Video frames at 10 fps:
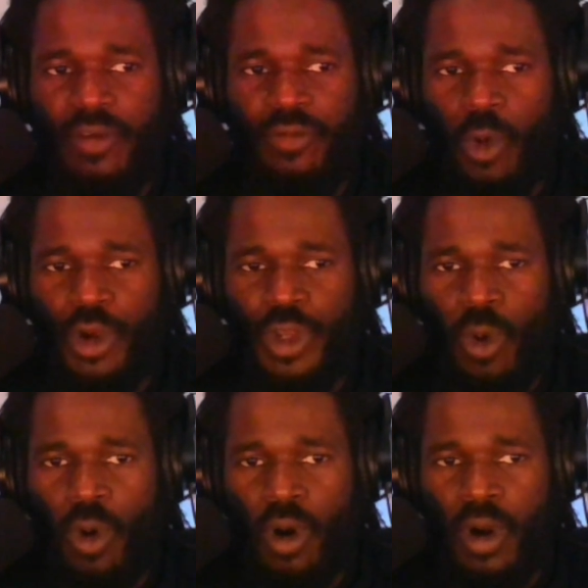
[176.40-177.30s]
for
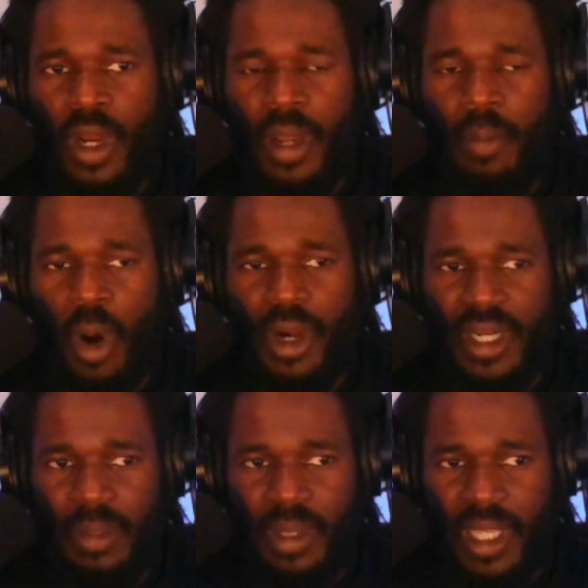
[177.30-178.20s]
your
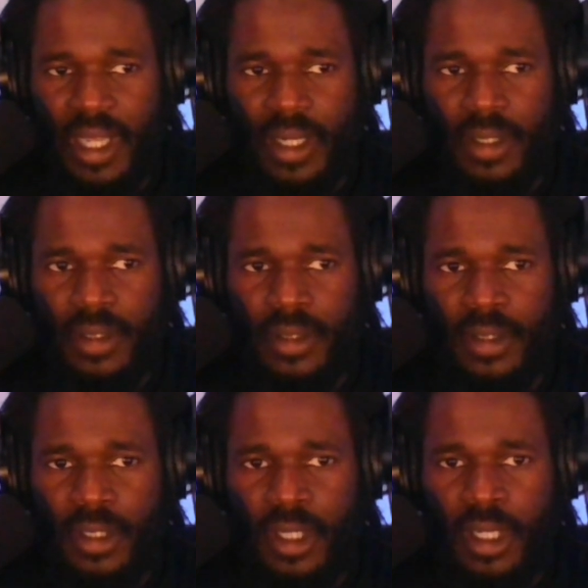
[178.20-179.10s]
marketing plan.
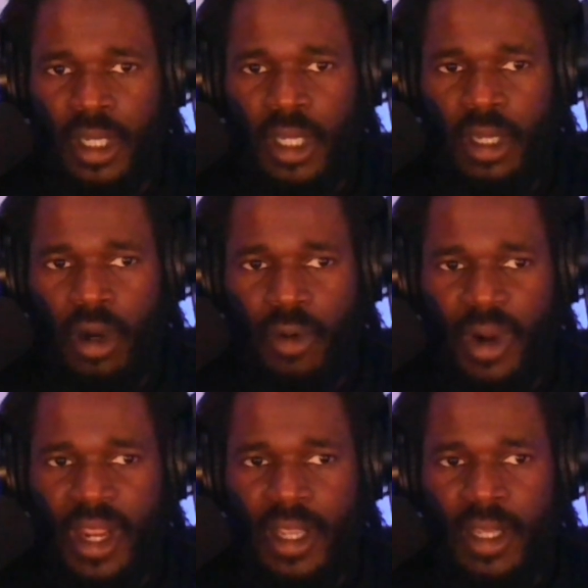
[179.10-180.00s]
All
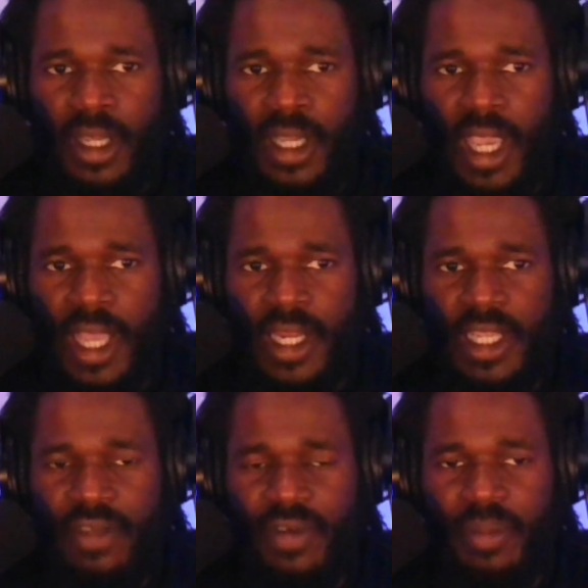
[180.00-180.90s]
right. And it
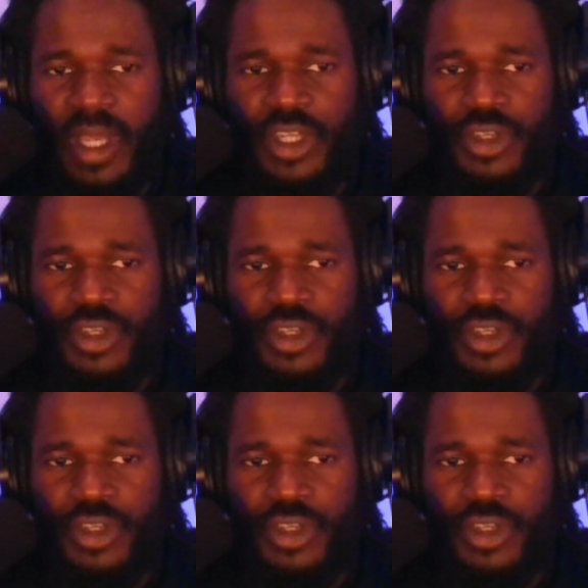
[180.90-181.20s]
even makes